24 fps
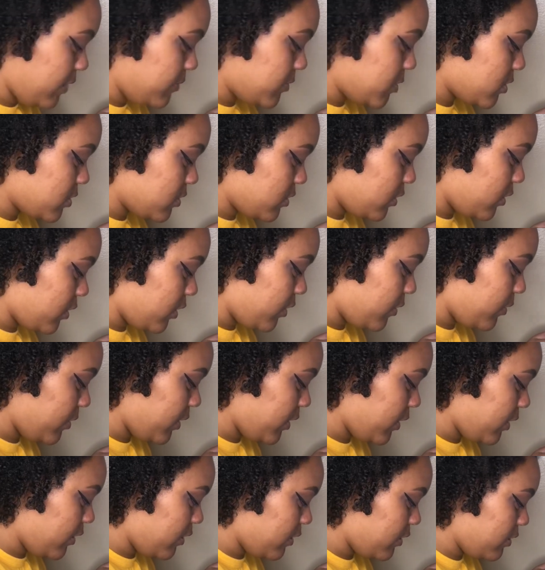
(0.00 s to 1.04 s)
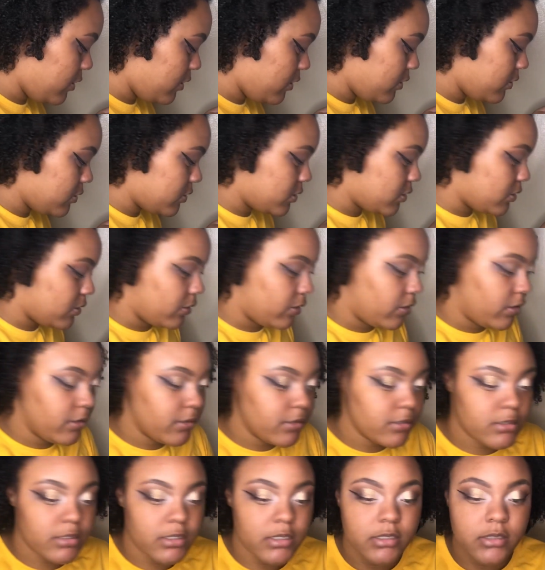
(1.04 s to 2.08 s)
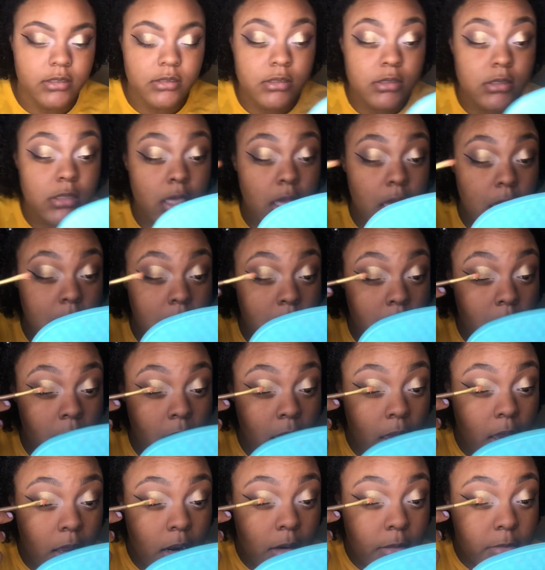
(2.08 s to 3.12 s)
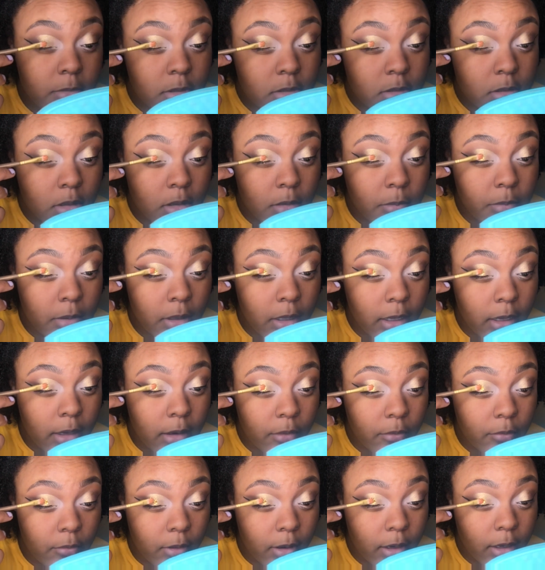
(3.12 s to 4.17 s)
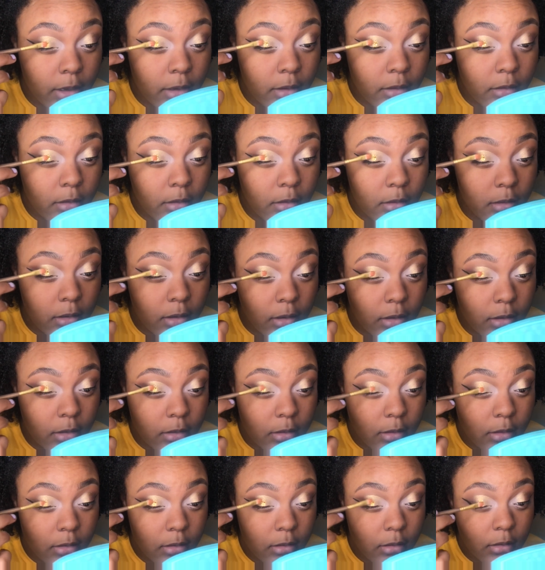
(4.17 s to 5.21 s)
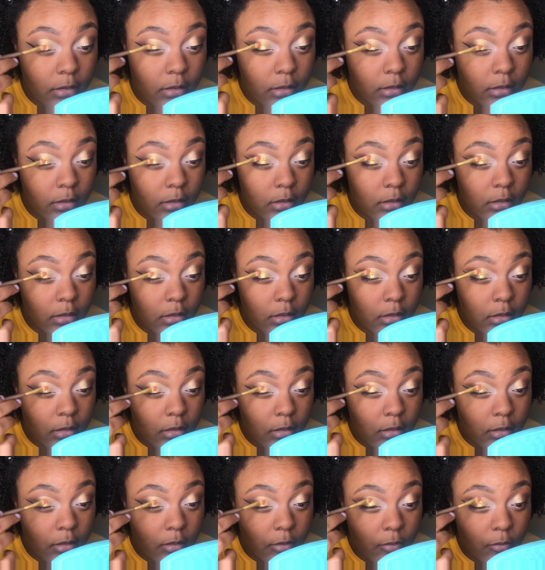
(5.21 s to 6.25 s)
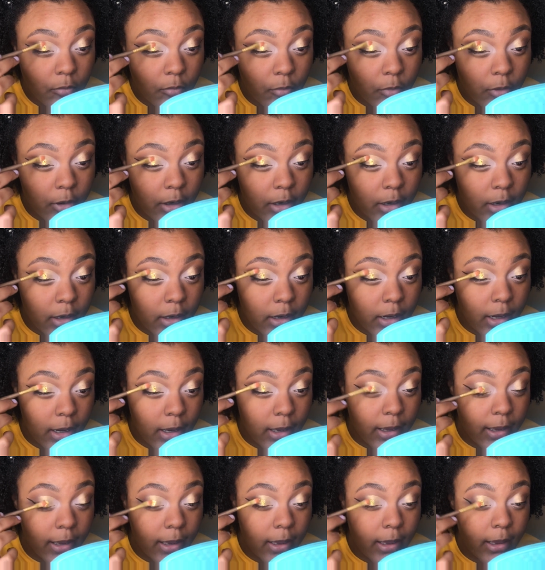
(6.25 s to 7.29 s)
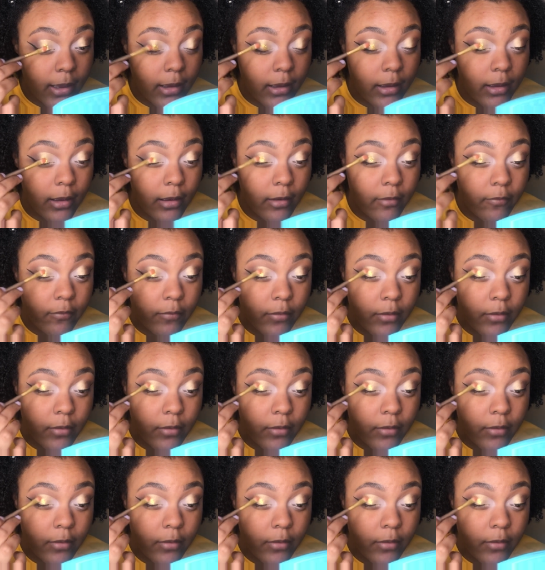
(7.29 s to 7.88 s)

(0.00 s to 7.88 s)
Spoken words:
just going to go in to the glitter chunks, and I'm just going to apply it right on where I have